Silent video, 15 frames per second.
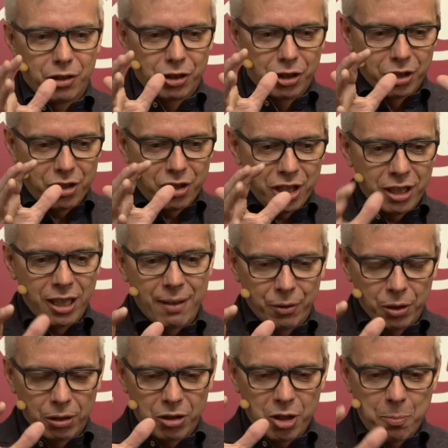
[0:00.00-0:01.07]
the
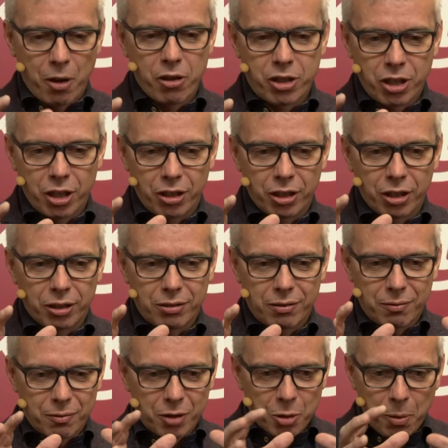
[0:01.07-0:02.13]
C-level sponsor the
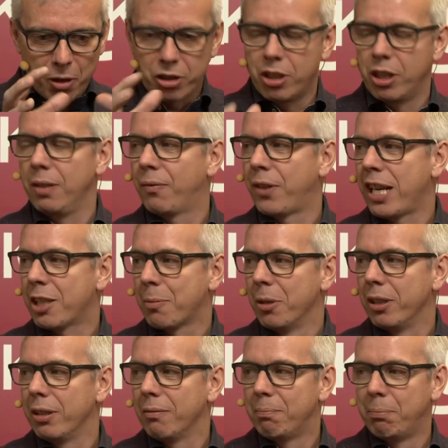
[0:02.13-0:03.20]

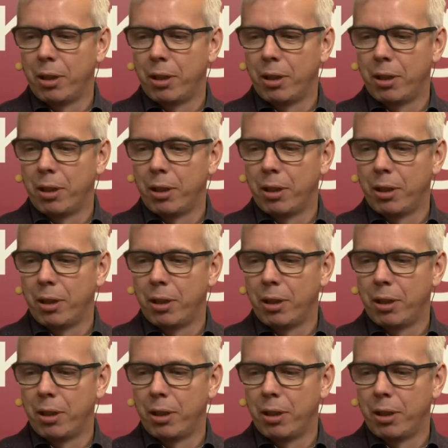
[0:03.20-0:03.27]
investment,